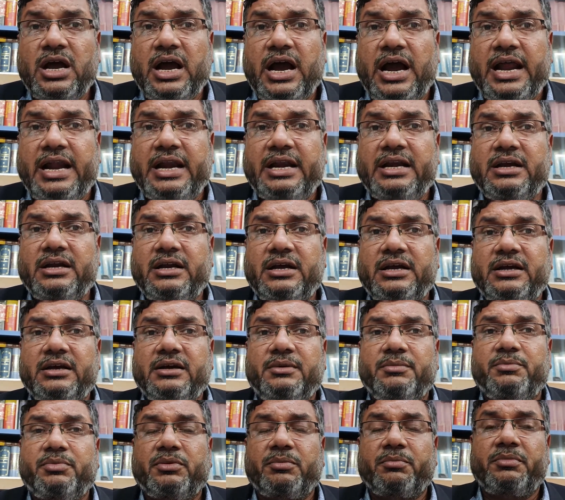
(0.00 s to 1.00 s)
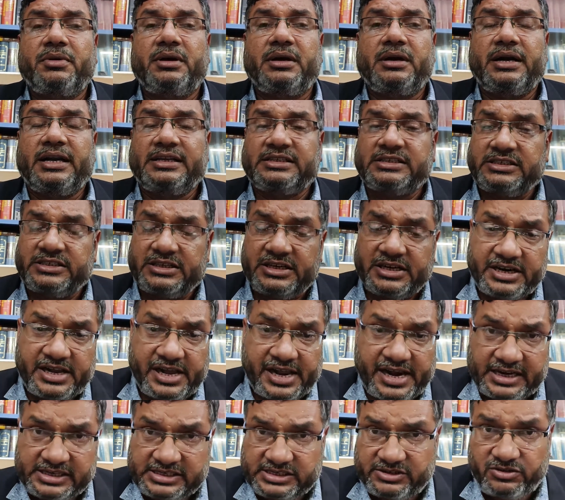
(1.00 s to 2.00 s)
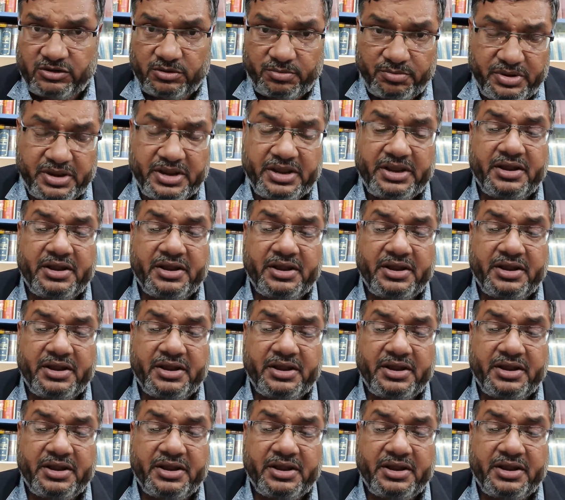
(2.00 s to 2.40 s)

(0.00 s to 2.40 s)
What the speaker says: and necessary direction